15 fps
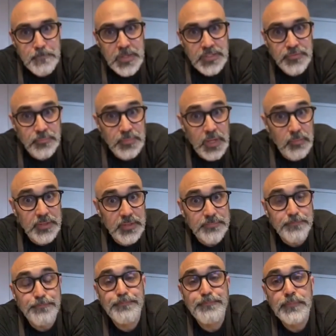is from Dublin,
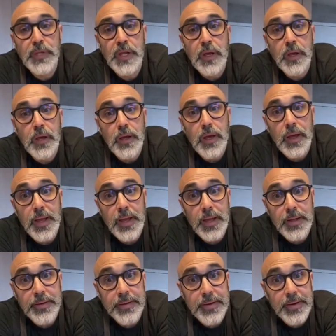
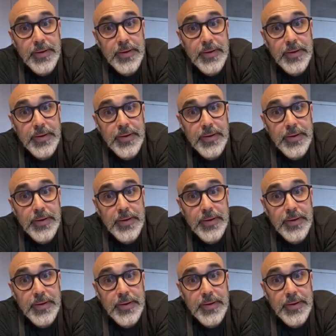and